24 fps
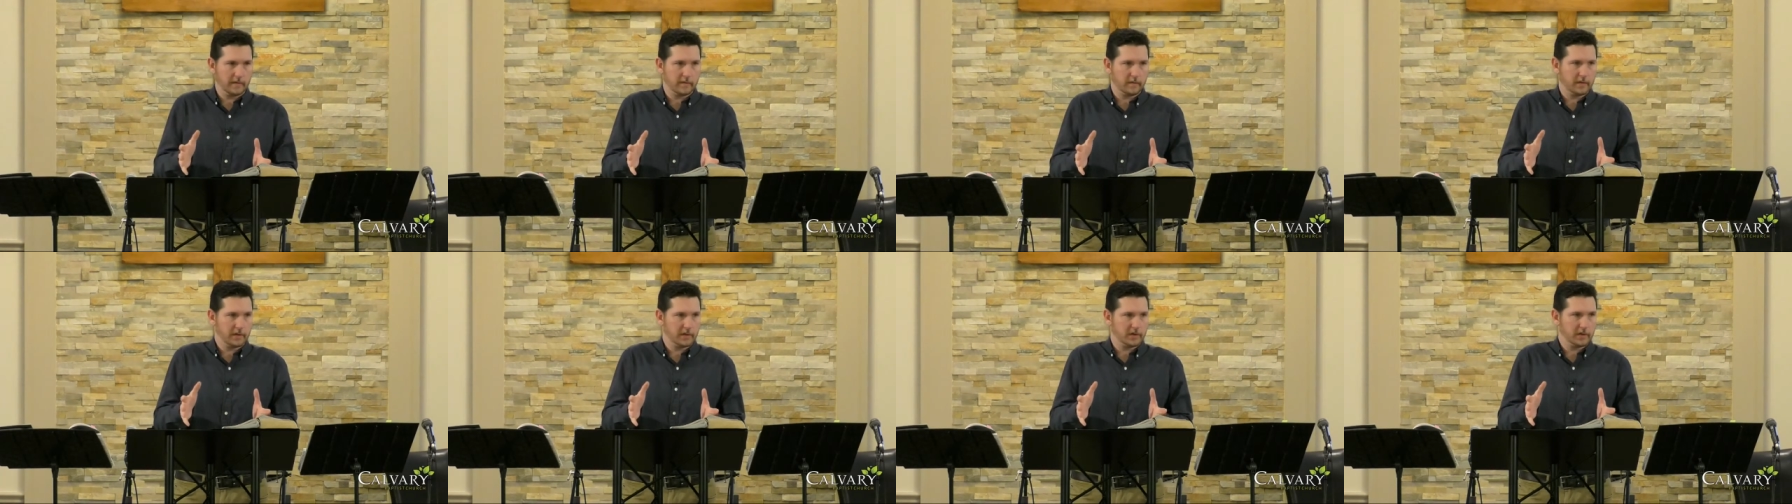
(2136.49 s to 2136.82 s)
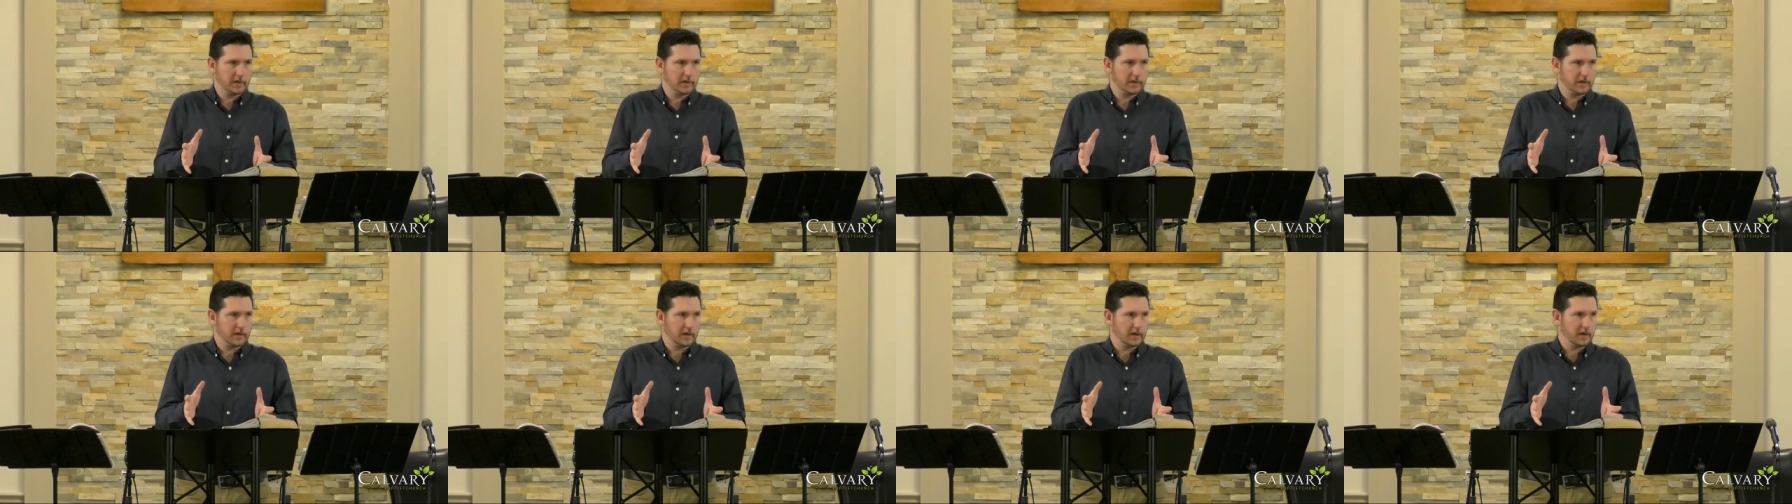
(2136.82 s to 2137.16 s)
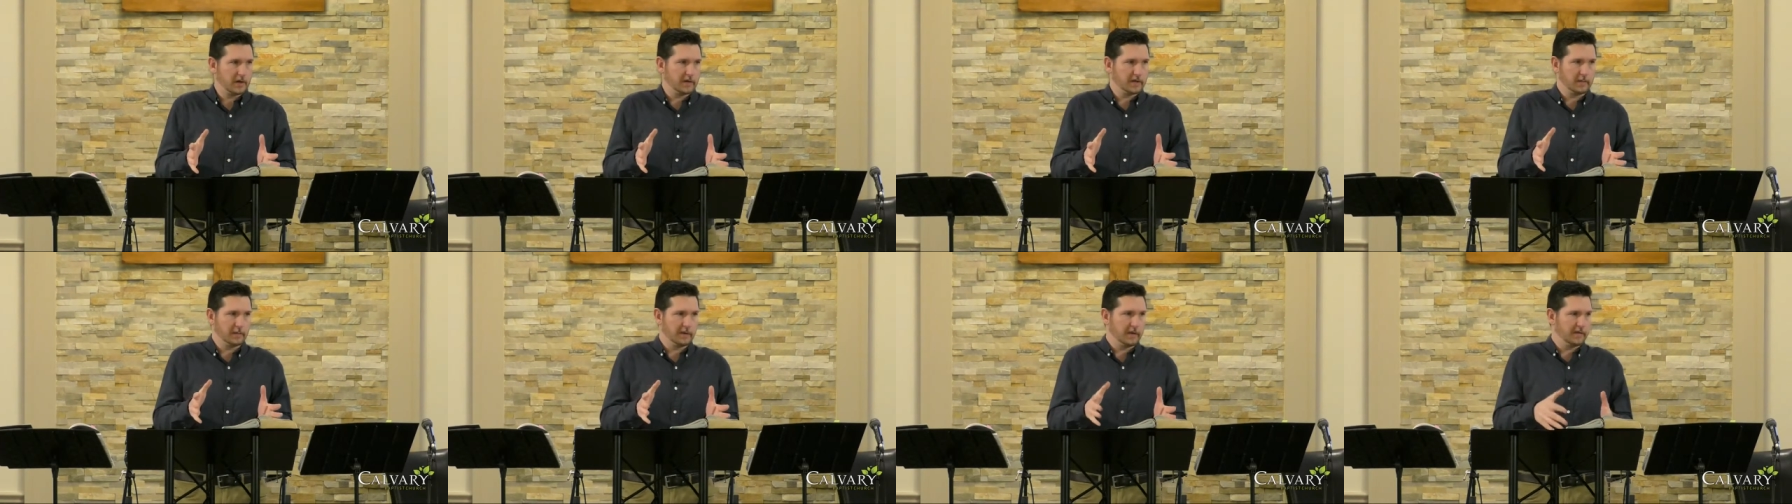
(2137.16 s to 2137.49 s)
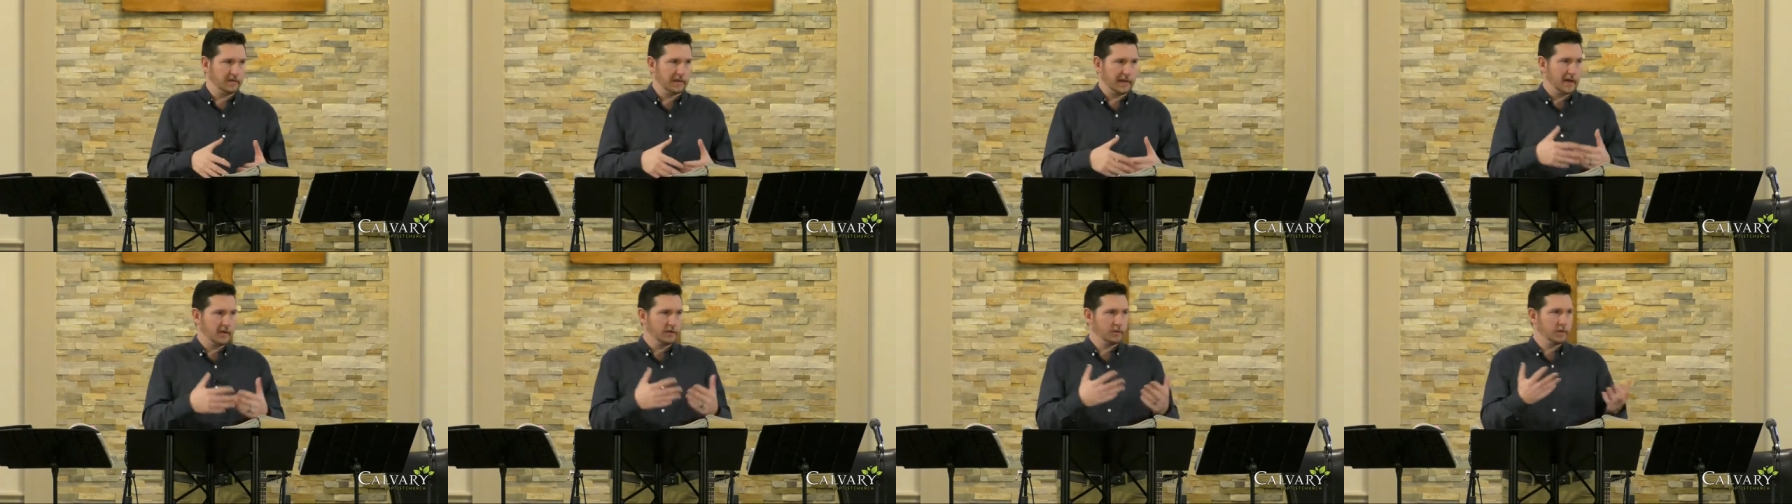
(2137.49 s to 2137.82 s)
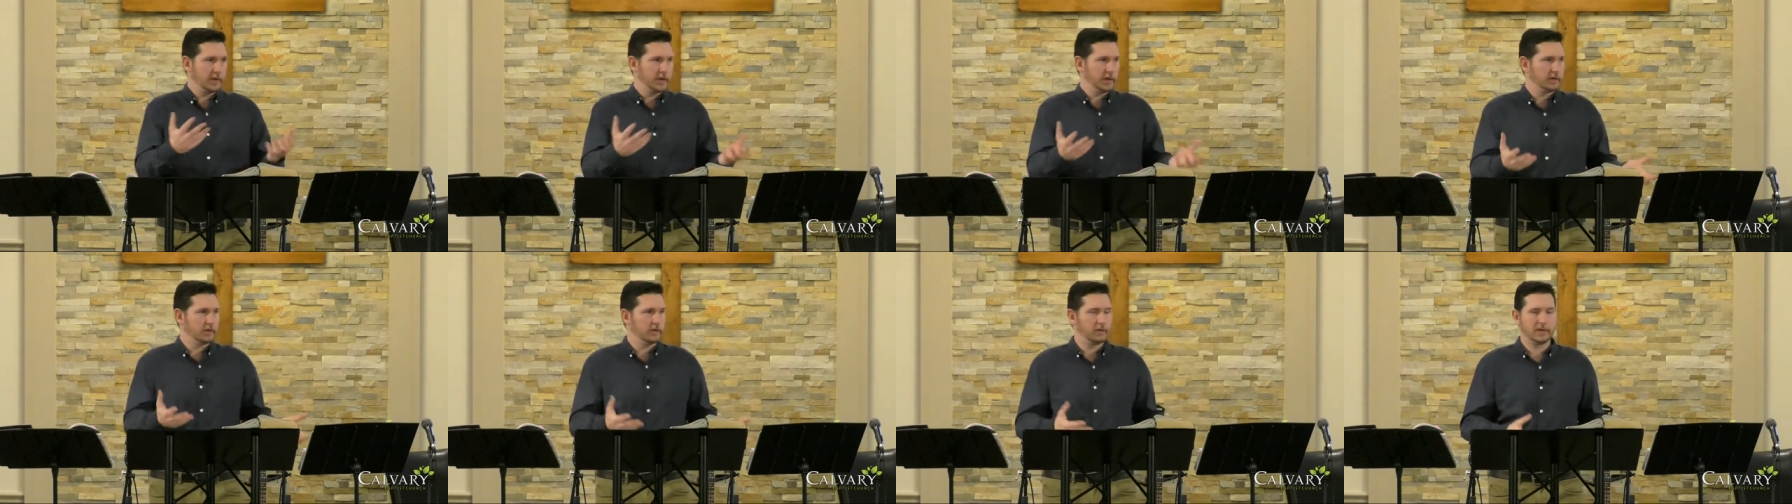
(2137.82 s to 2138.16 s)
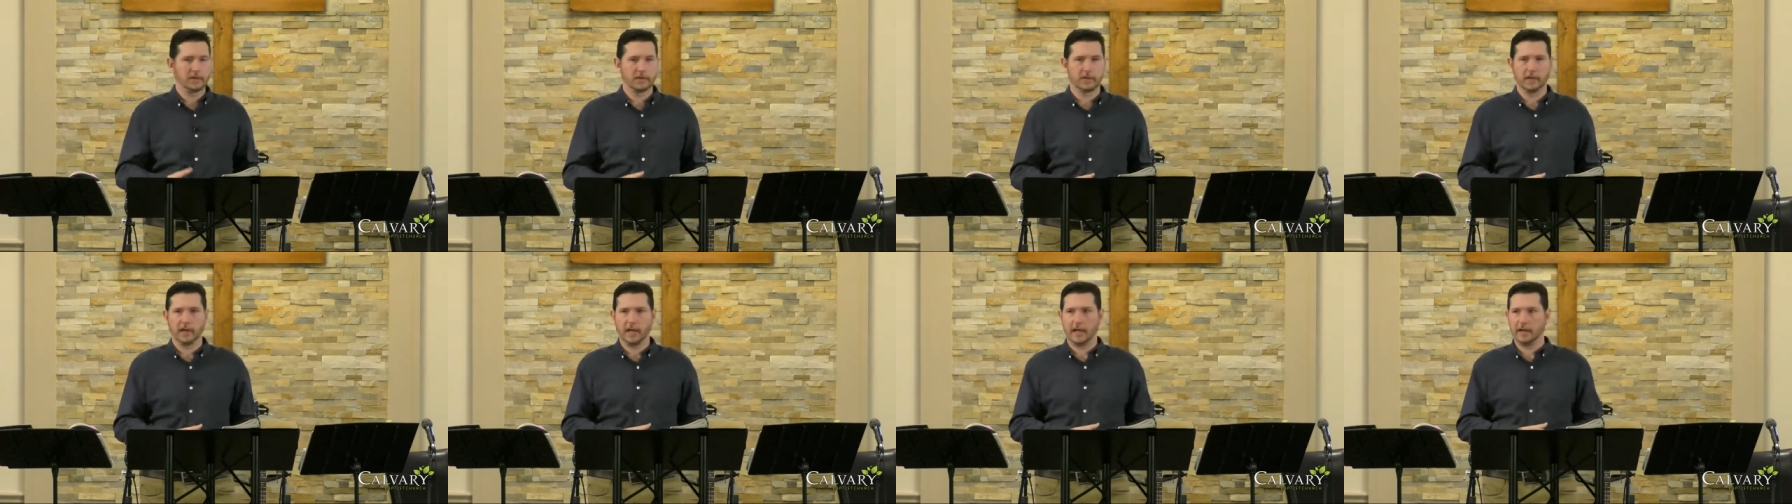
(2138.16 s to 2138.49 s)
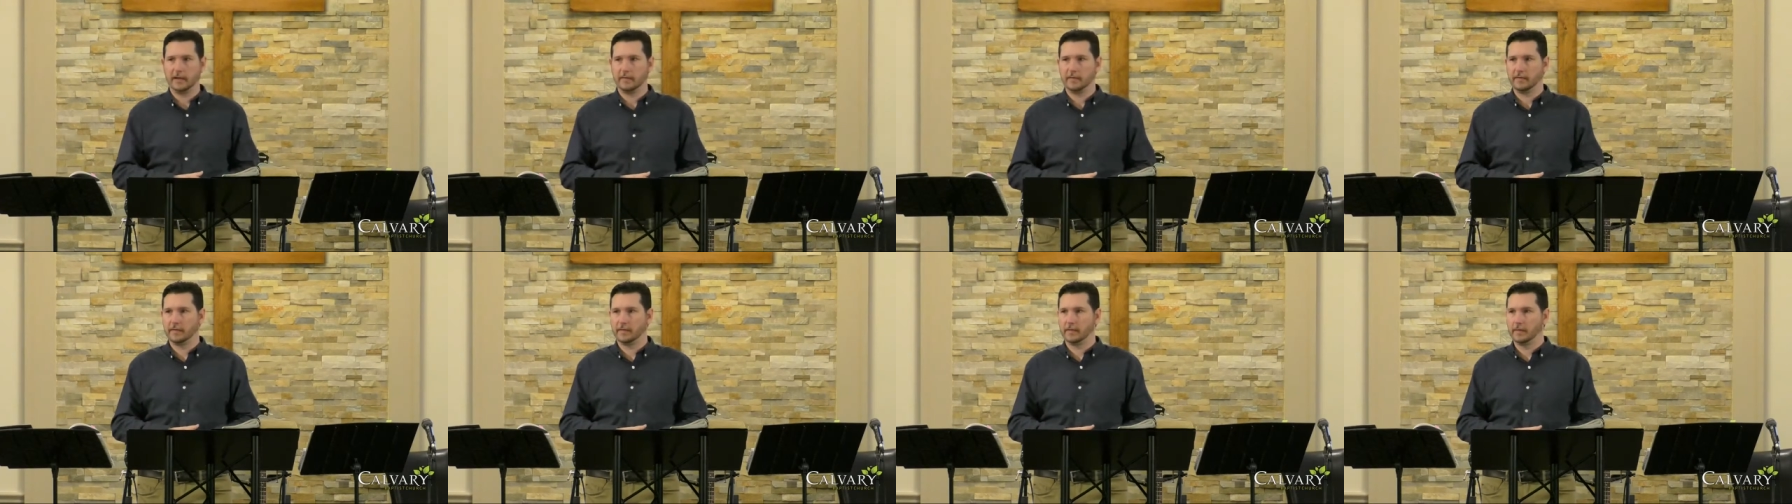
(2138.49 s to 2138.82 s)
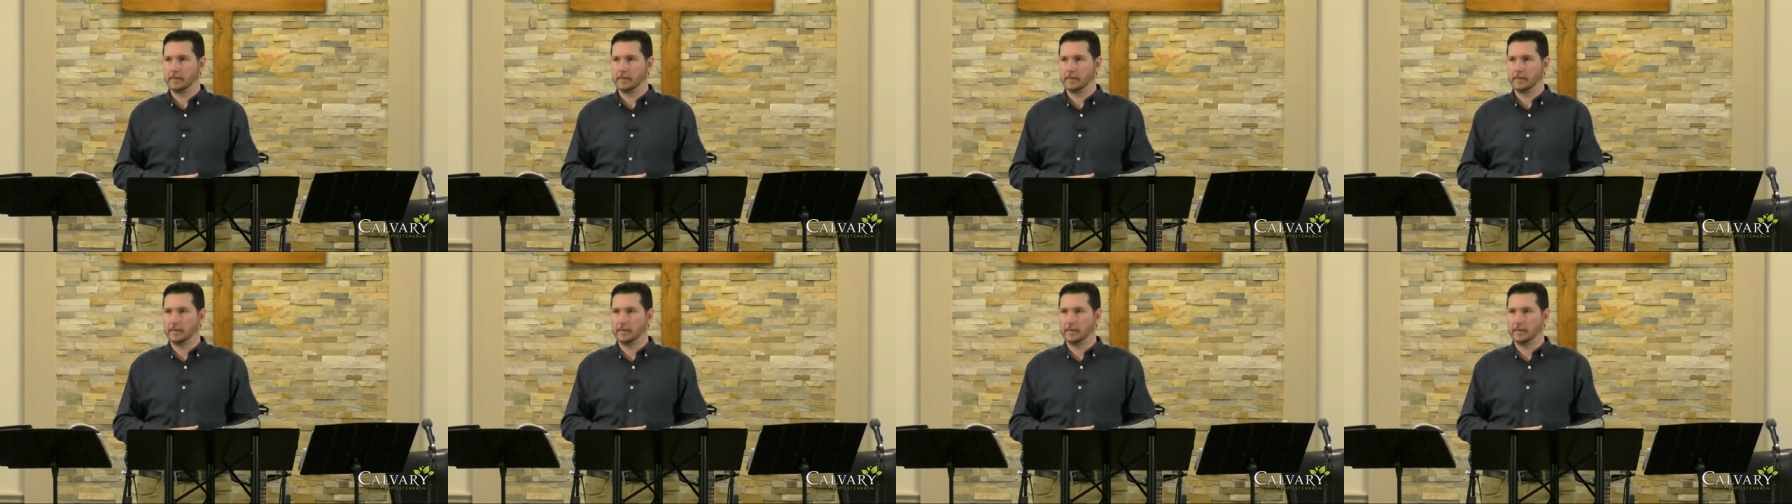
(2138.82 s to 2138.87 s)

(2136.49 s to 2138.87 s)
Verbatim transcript: of Christians are, are simply floundering in their Christian life?